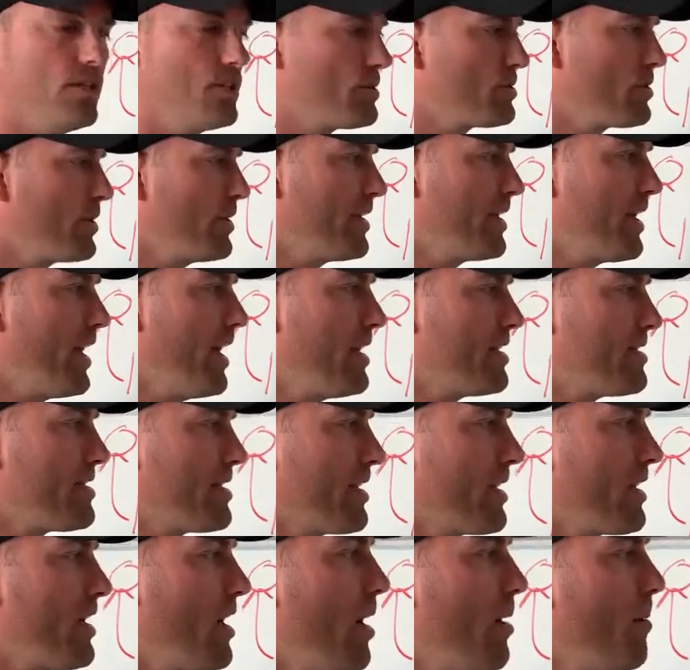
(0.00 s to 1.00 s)
So you guys,
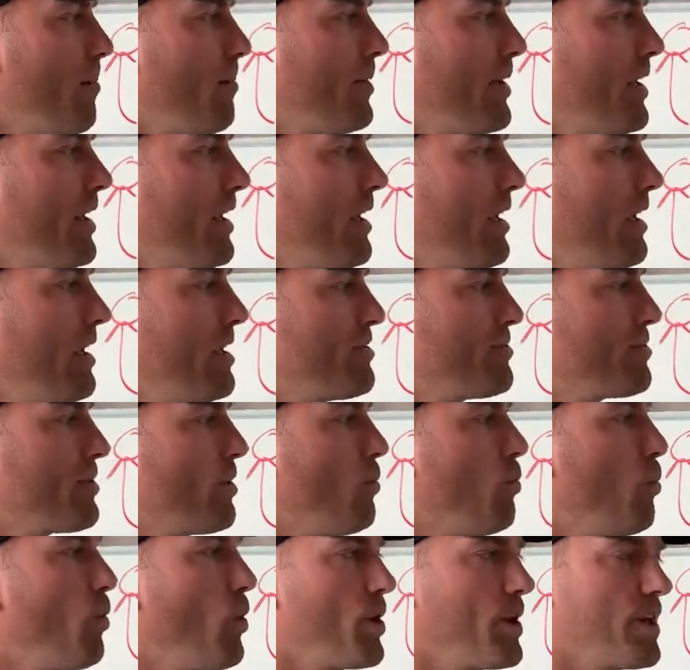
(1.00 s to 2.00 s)
the company is
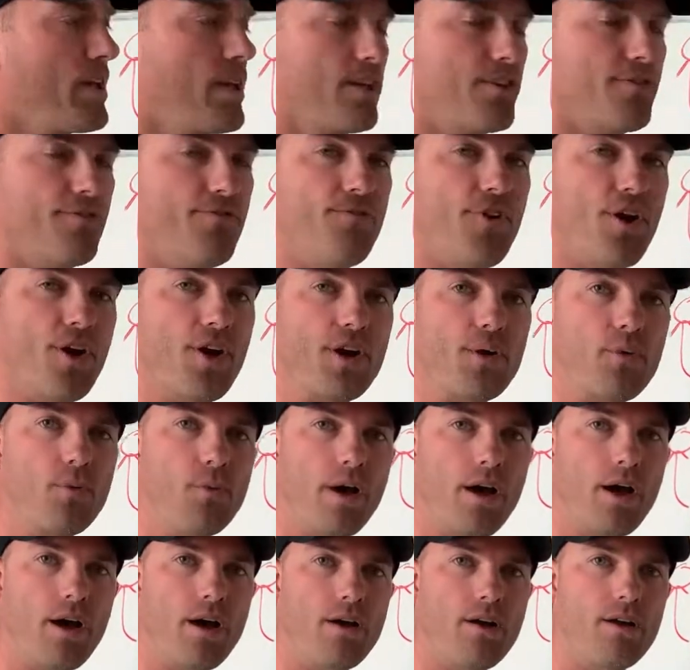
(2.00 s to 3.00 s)
rewarding us very
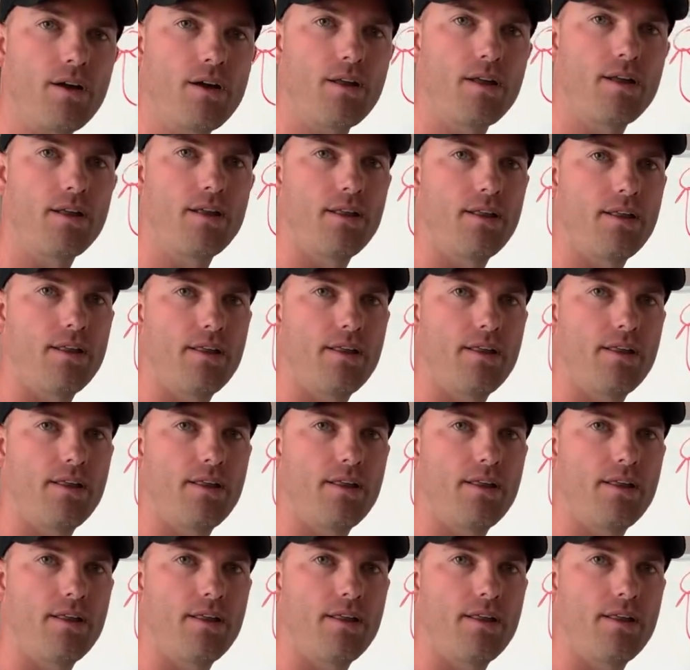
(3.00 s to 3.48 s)
well.